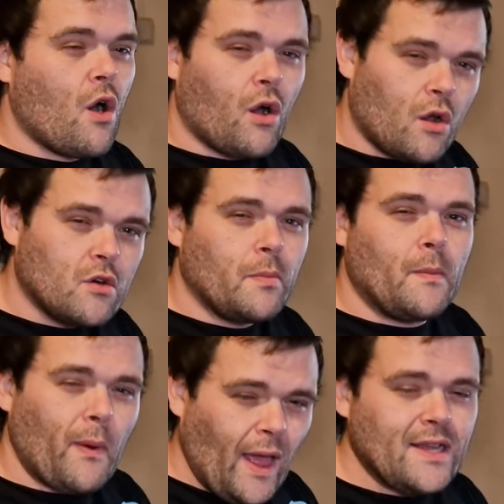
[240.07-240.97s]

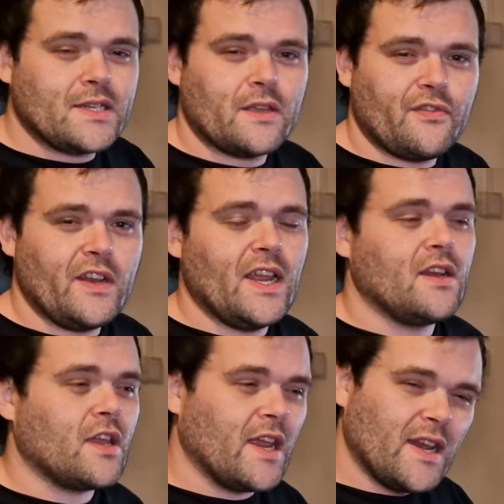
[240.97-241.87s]
horrible plastic
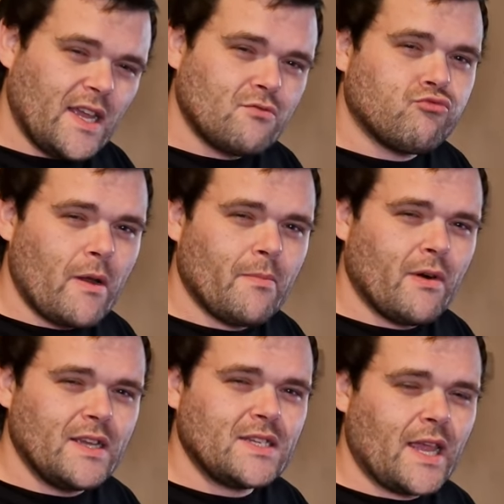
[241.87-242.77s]
feeling. You get a nice
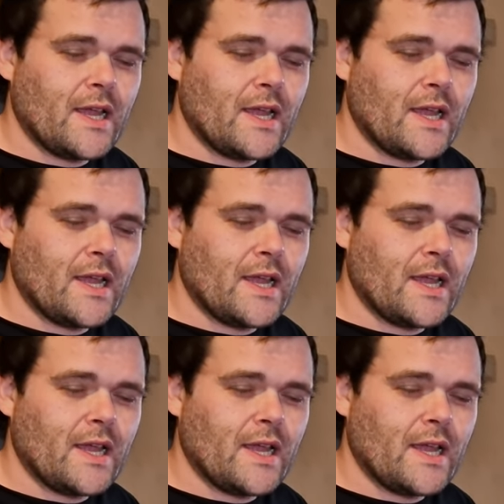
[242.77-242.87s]
rubberized